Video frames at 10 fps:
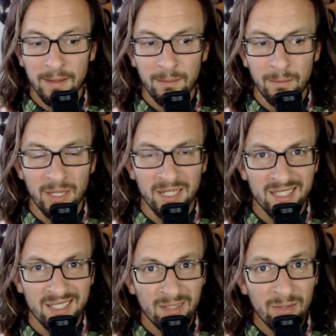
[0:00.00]
but it's
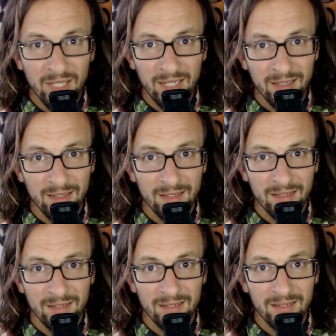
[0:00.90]
still there.
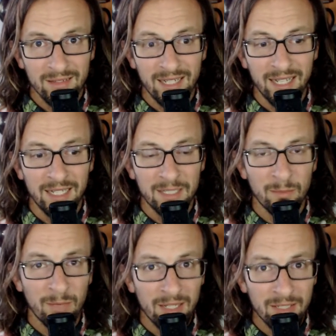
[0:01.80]
And it's
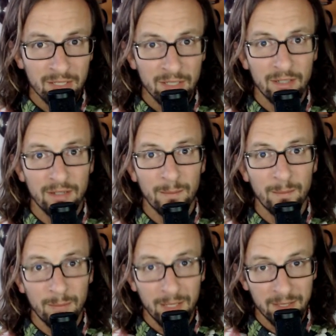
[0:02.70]
much,
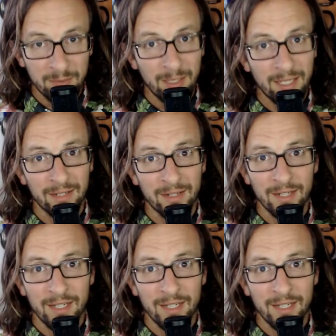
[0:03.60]
much better